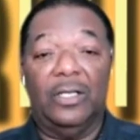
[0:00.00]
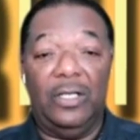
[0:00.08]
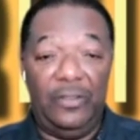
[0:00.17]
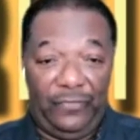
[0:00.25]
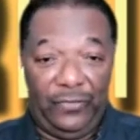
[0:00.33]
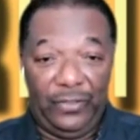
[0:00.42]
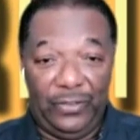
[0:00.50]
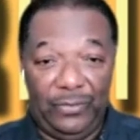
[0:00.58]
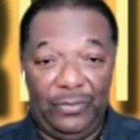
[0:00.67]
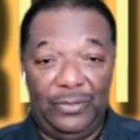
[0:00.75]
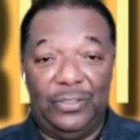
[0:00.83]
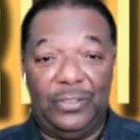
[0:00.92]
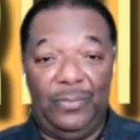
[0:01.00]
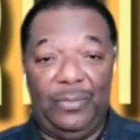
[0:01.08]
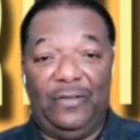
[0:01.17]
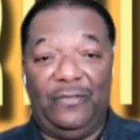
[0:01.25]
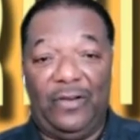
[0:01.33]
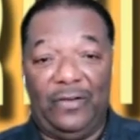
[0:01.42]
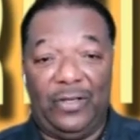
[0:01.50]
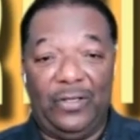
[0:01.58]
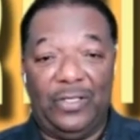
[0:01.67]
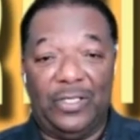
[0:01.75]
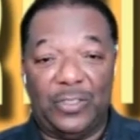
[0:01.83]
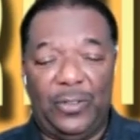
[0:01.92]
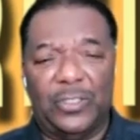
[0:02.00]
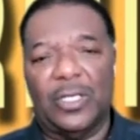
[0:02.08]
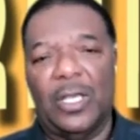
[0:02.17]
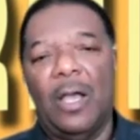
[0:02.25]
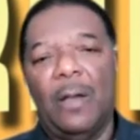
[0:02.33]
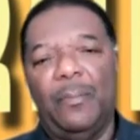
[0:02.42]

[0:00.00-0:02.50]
good for you, to be a very good experience.